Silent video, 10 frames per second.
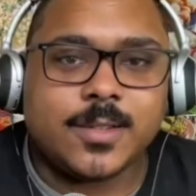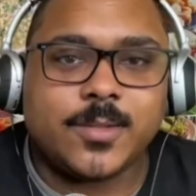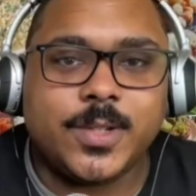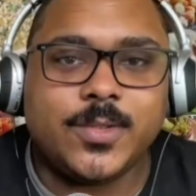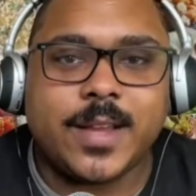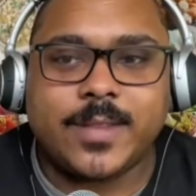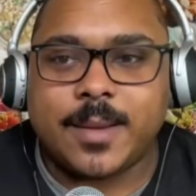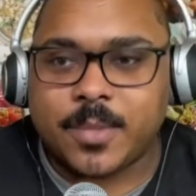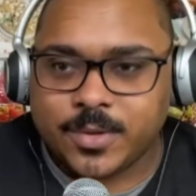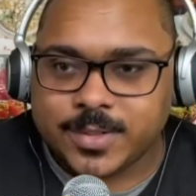We do have that
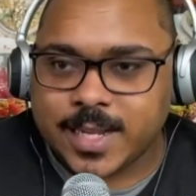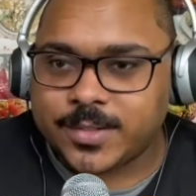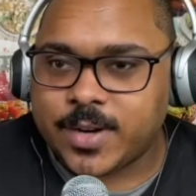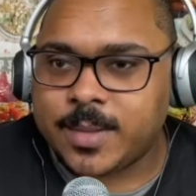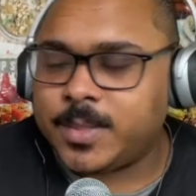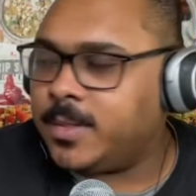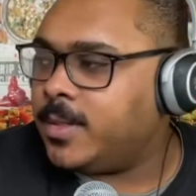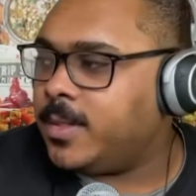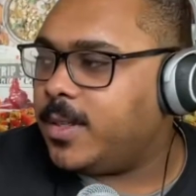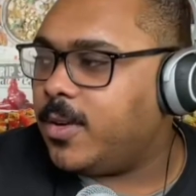merch that dropped
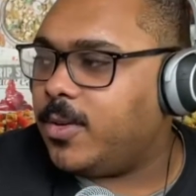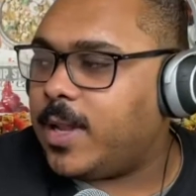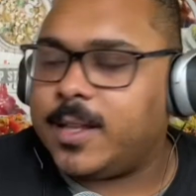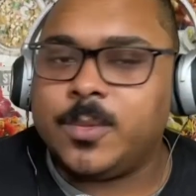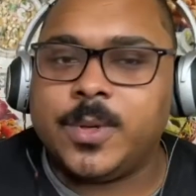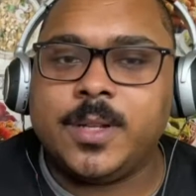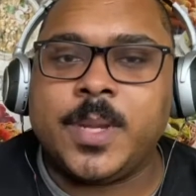on Halloween.